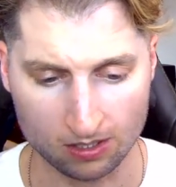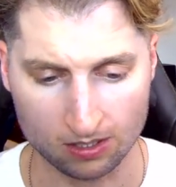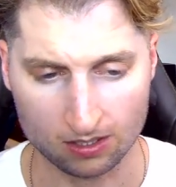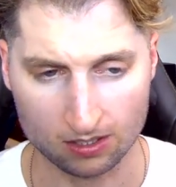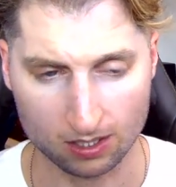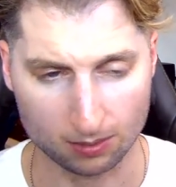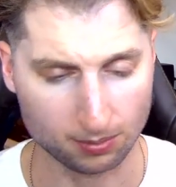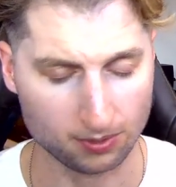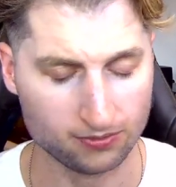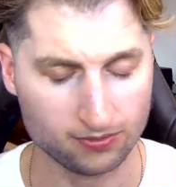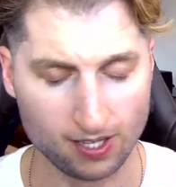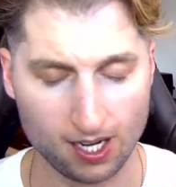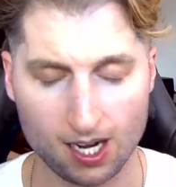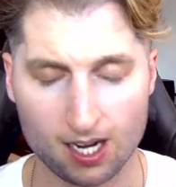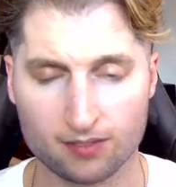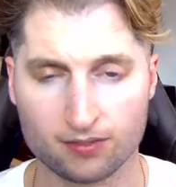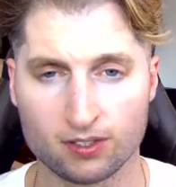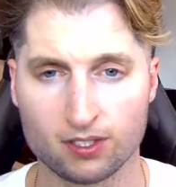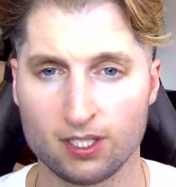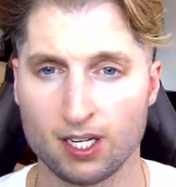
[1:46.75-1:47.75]
Number
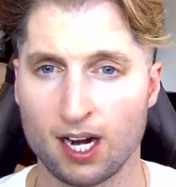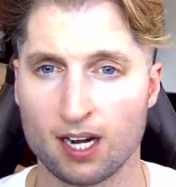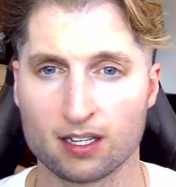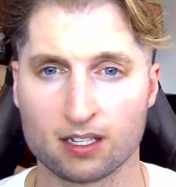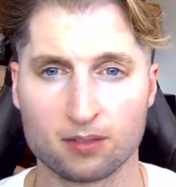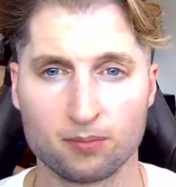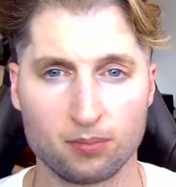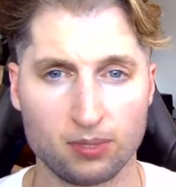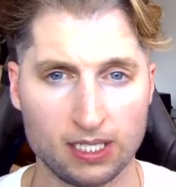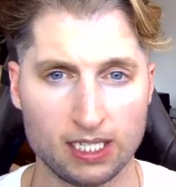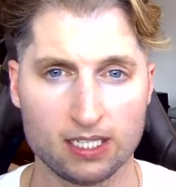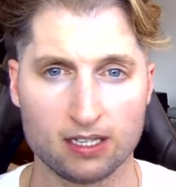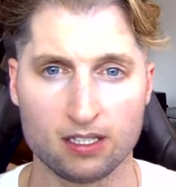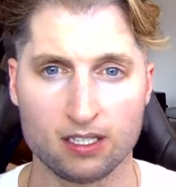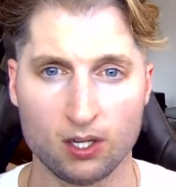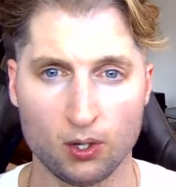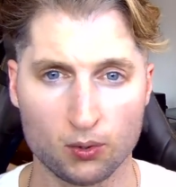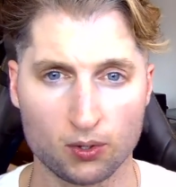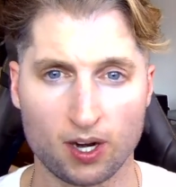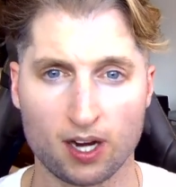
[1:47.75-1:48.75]
five, you got to complete the
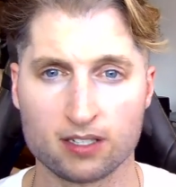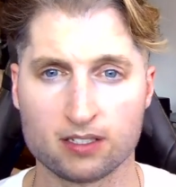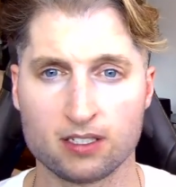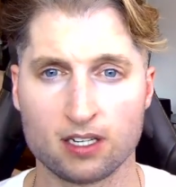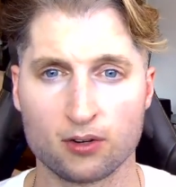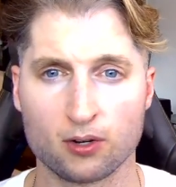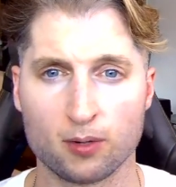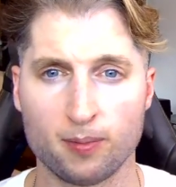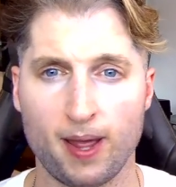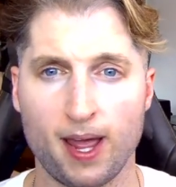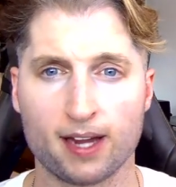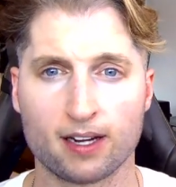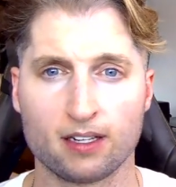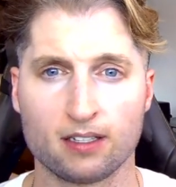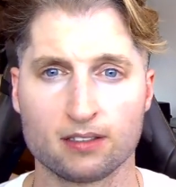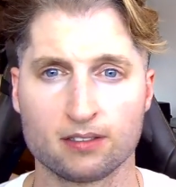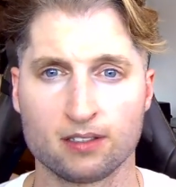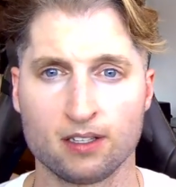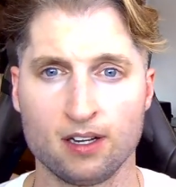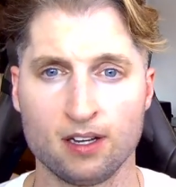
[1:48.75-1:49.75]
09 Sierra
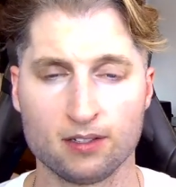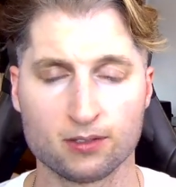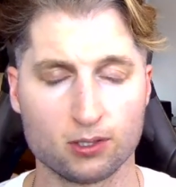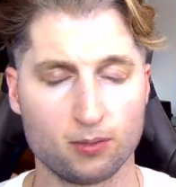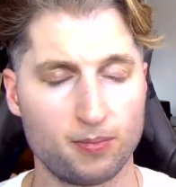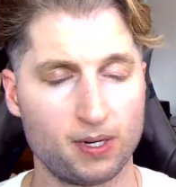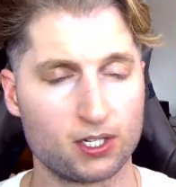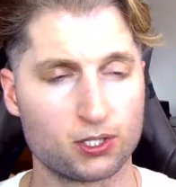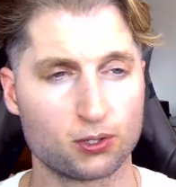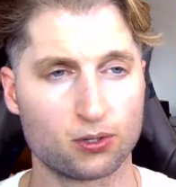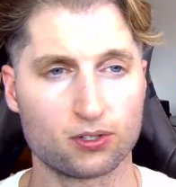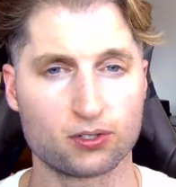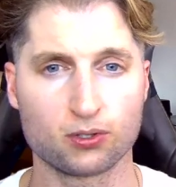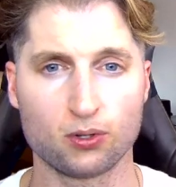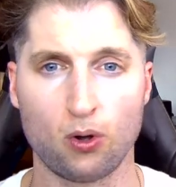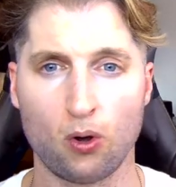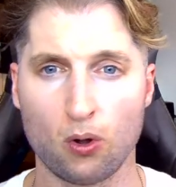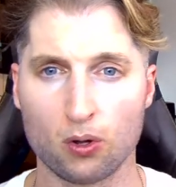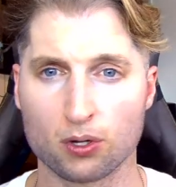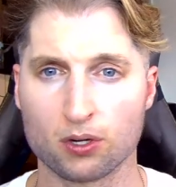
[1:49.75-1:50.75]
packet, so make sure that
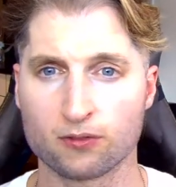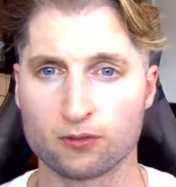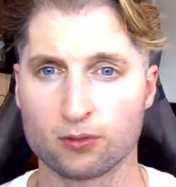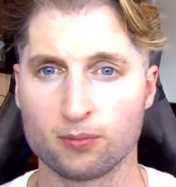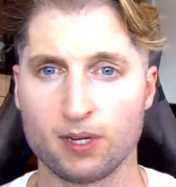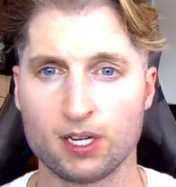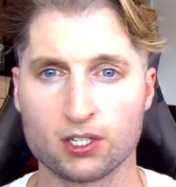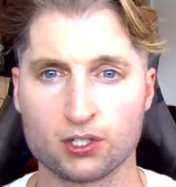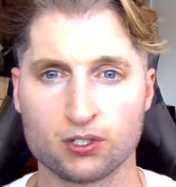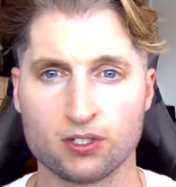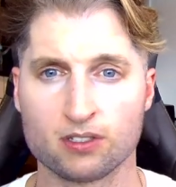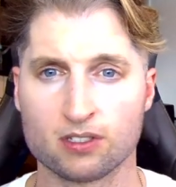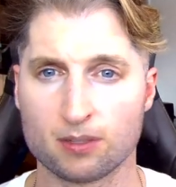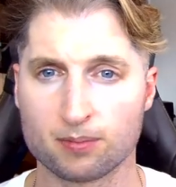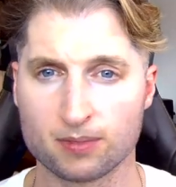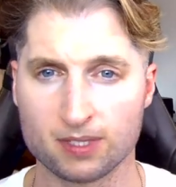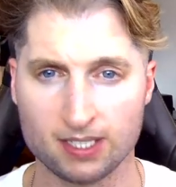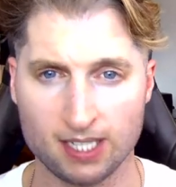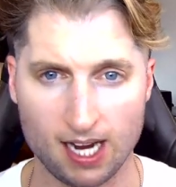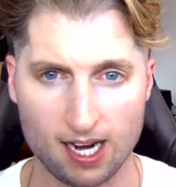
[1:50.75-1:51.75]
all your information is up
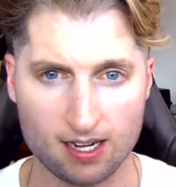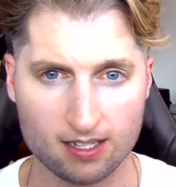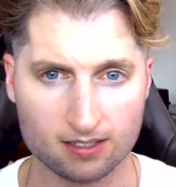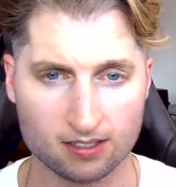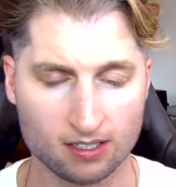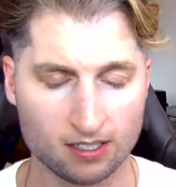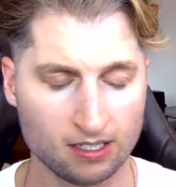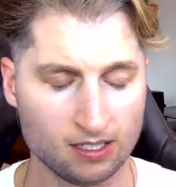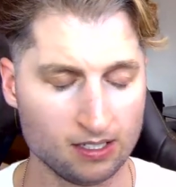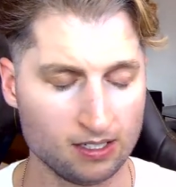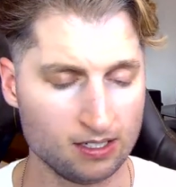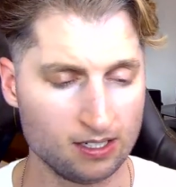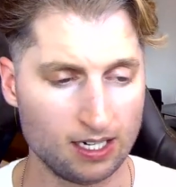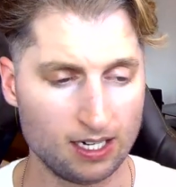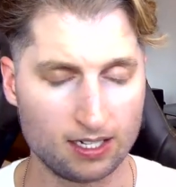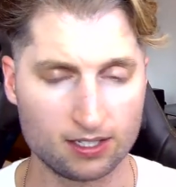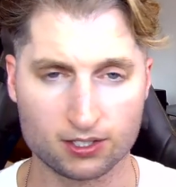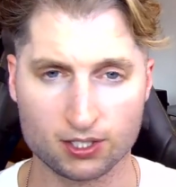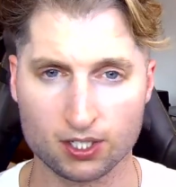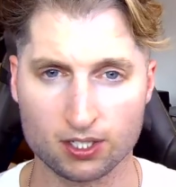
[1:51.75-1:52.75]
to date and
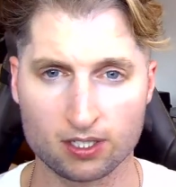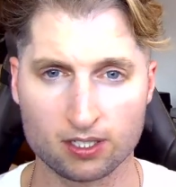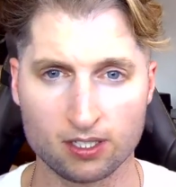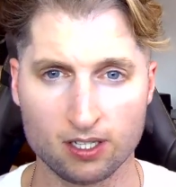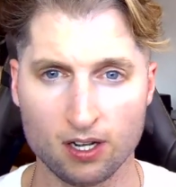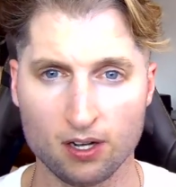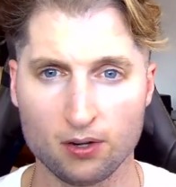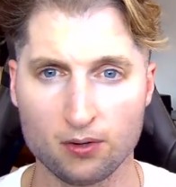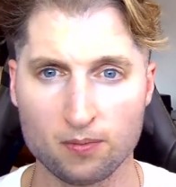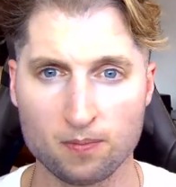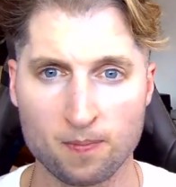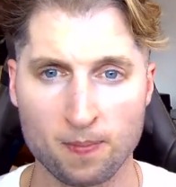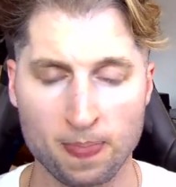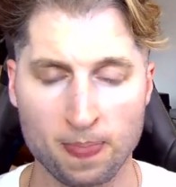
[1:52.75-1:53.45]
it's good to go.